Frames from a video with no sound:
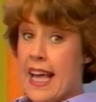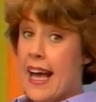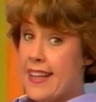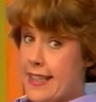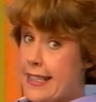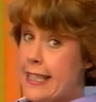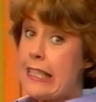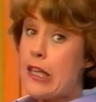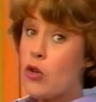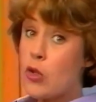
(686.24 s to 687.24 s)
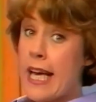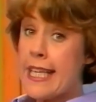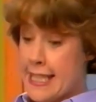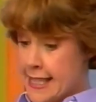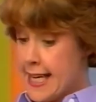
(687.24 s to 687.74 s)
And the little old
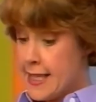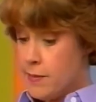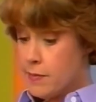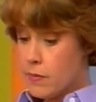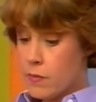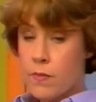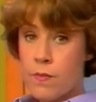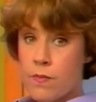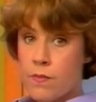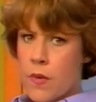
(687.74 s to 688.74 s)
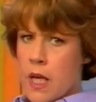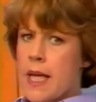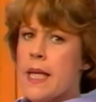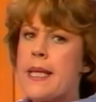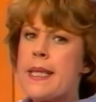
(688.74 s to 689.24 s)
lady said,
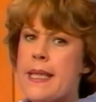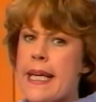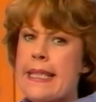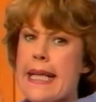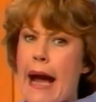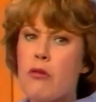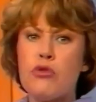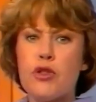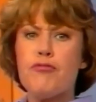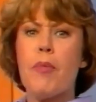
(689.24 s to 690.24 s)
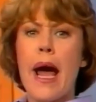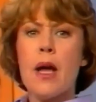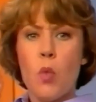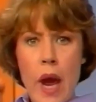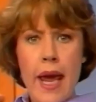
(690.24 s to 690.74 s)
"Get out of my
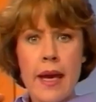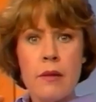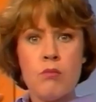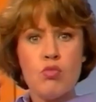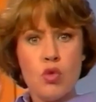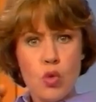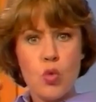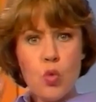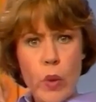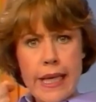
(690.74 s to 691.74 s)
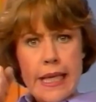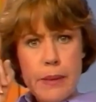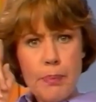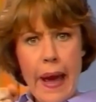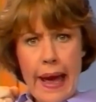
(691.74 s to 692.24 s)
way, you wiggly
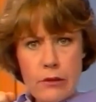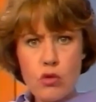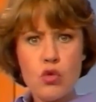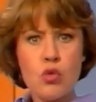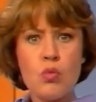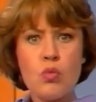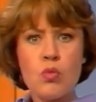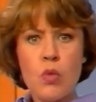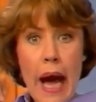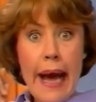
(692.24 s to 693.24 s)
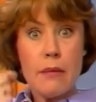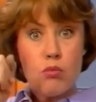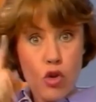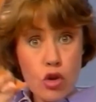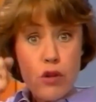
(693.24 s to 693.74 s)
pants. I'm
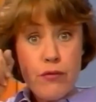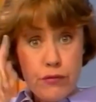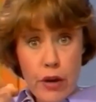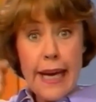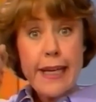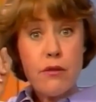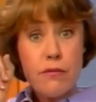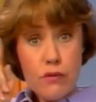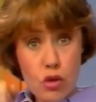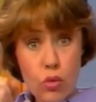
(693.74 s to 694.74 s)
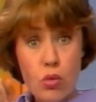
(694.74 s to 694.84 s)
not afraid of you."